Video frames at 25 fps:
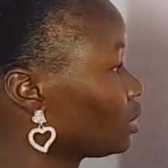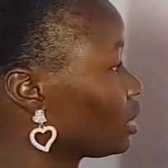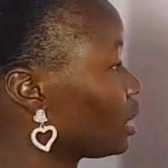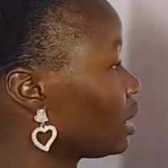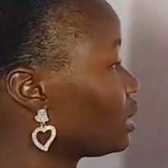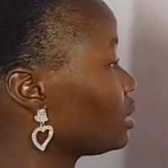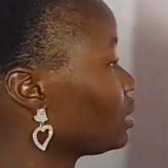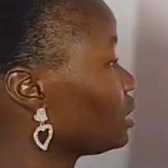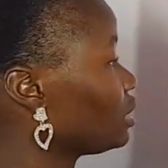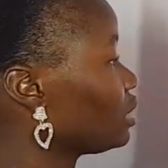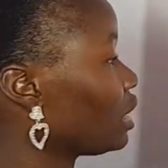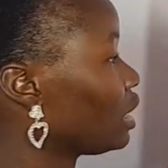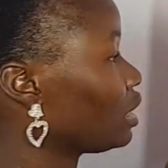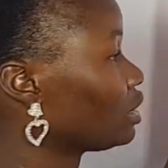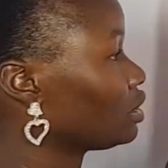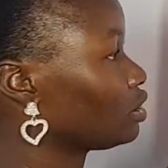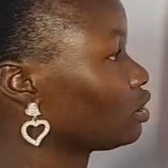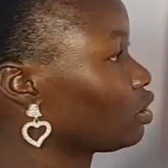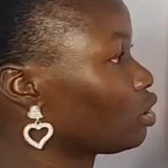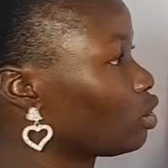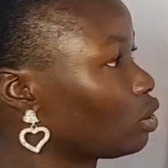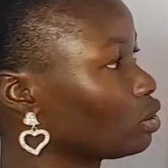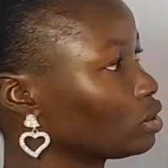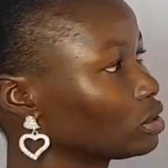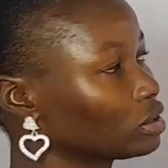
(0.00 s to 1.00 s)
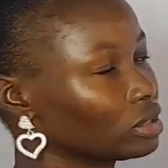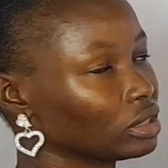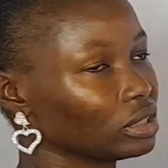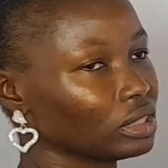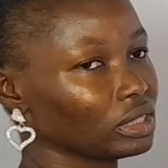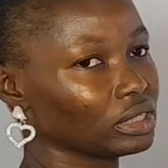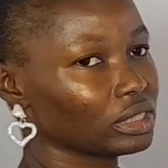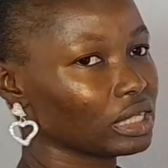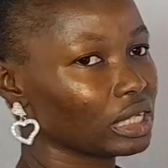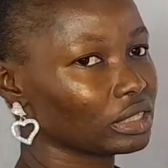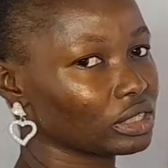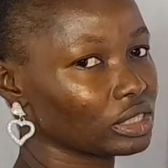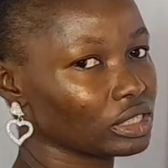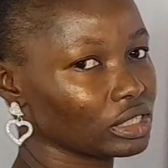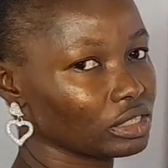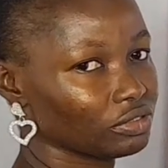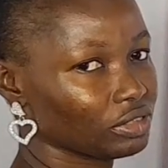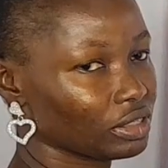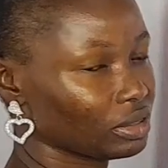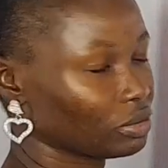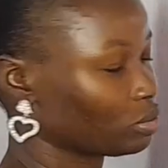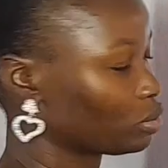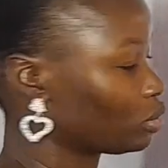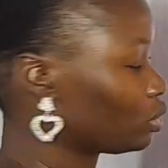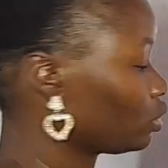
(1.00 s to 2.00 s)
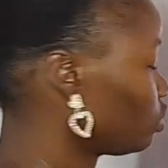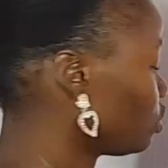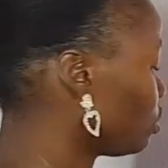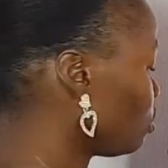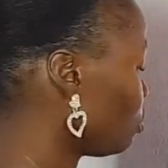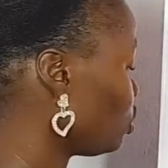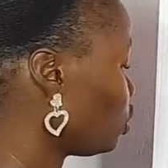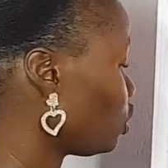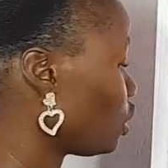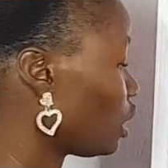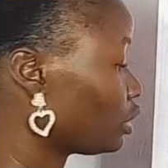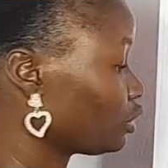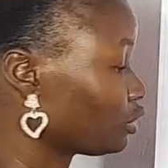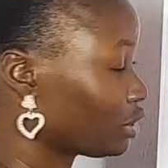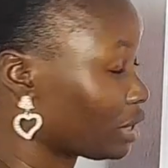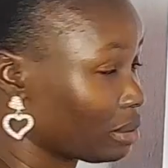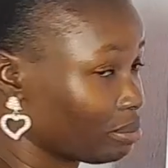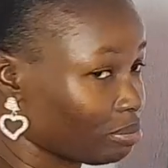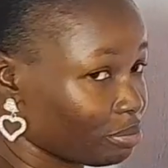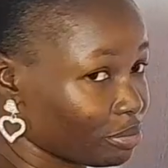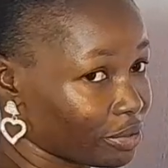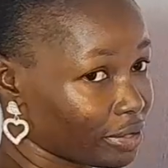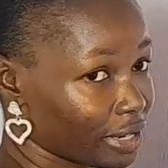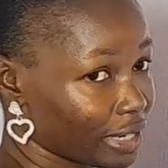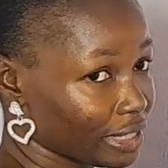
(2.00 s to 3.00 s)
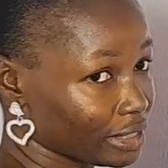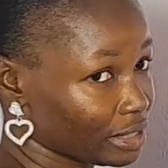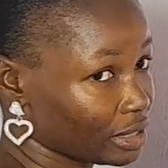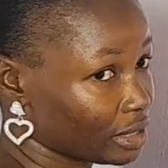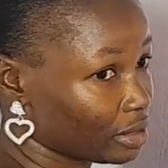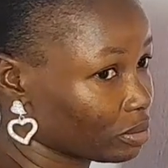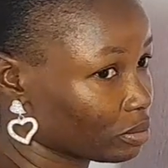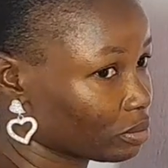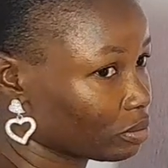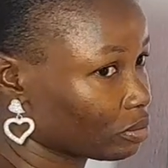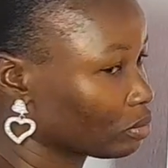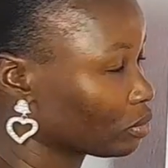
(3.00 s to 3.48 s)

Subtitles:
can see that the costing is actually different from your actual price now.